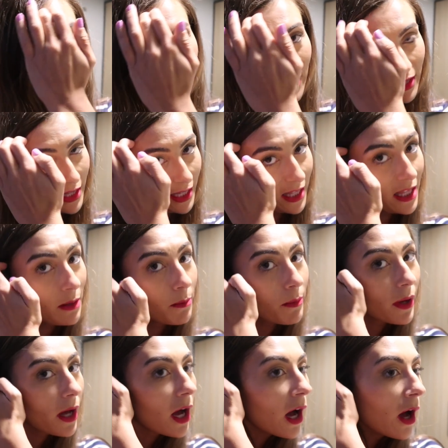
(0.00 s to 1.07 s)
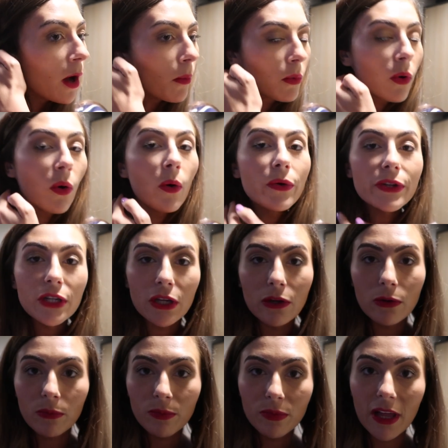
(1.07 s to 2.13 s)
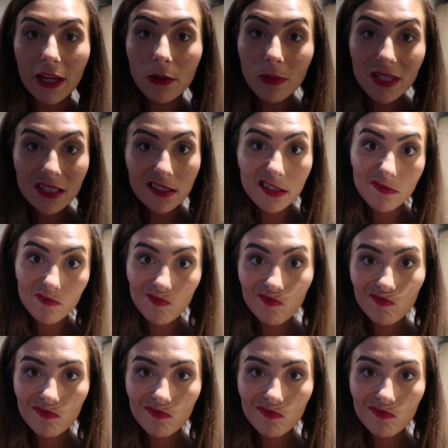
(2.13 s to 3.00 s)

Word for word: then they keep um, calling you that you missed it.